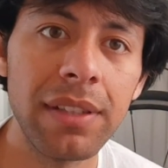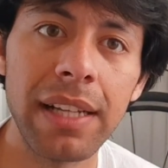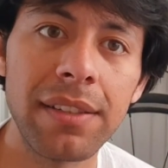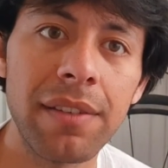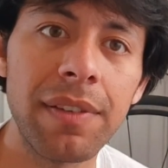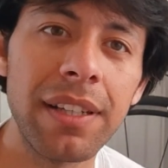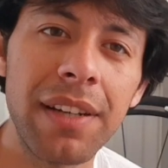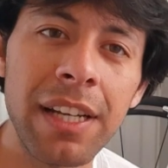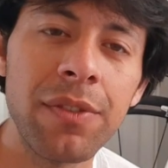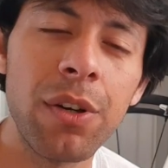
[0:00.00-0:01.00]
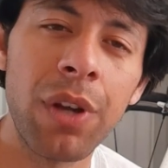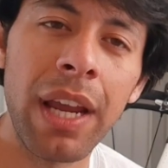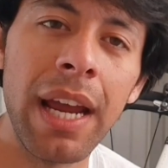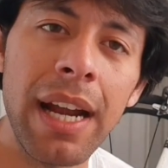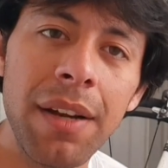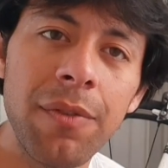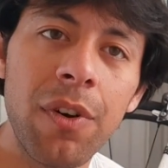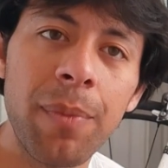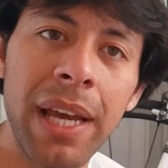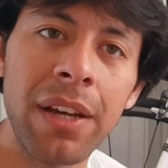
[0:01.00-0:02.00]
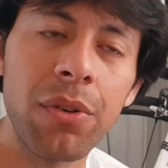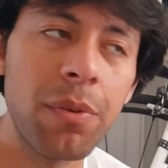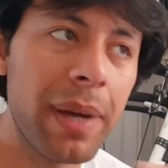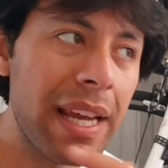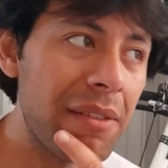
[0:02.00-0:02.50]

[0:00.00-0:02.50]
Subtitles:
That's roughly the range we're looking at for buying a road bike.